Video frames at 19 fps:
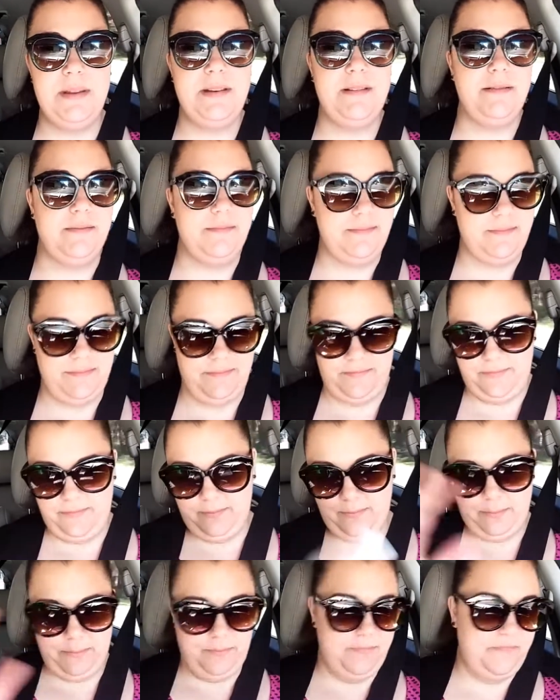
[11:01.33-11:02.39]
women
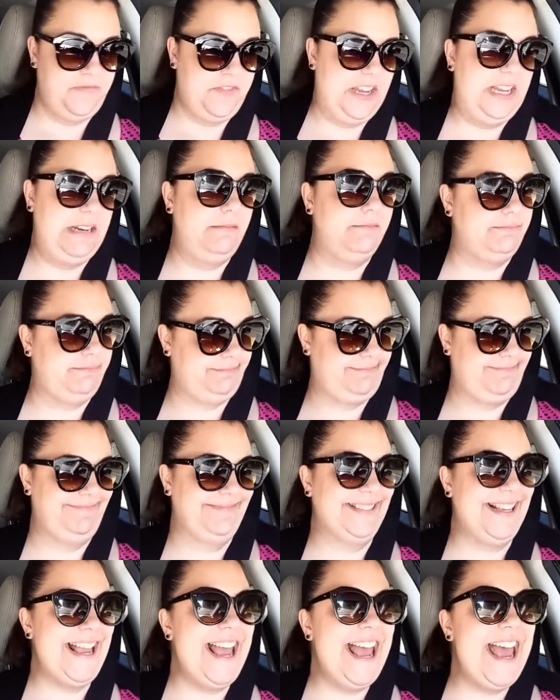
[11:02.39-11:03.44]
feet.
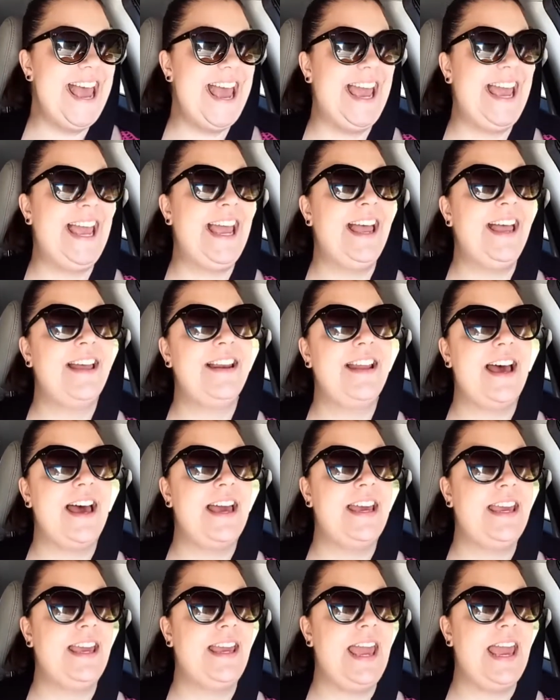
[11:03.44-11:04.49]
And
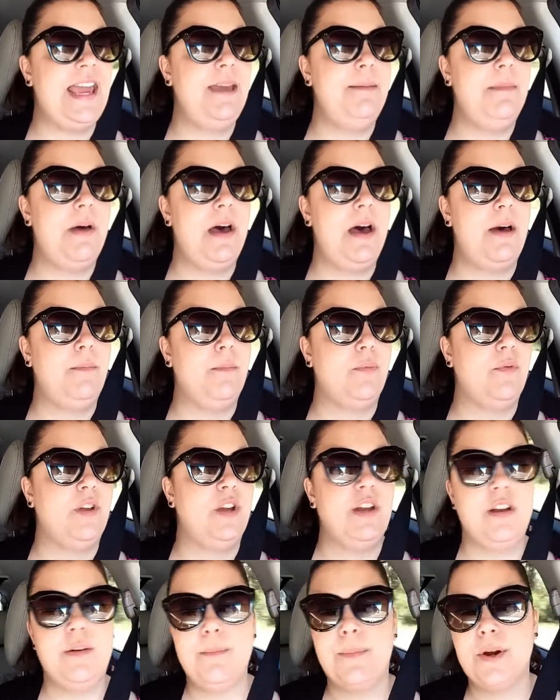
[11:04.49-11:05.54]
I came up,
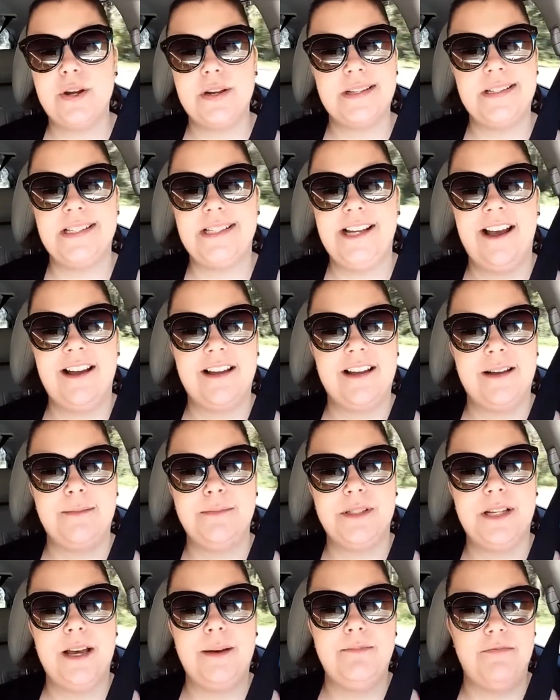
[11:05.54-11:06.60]
Birkenstock
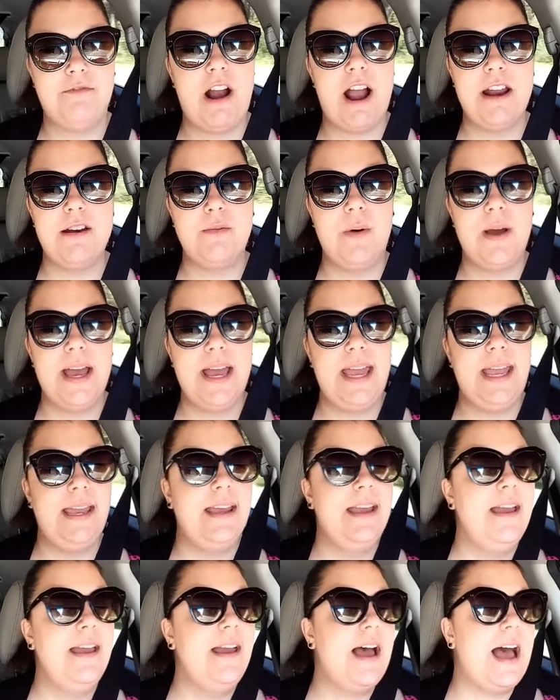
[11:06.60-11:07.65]
comes up right
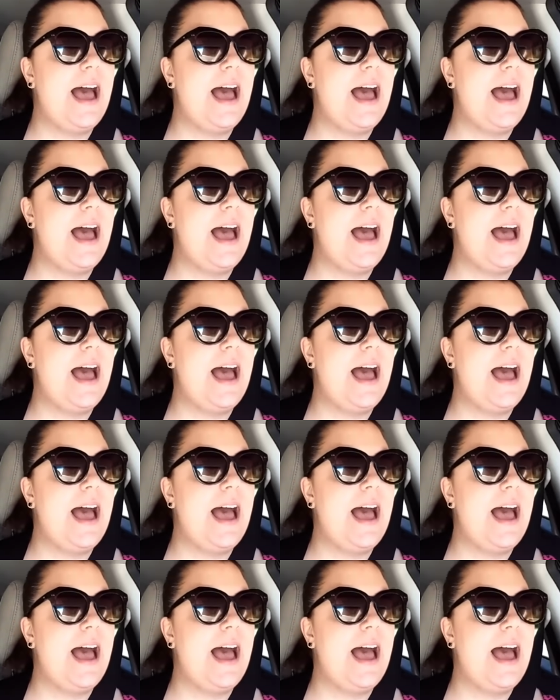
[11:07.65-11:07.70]
away.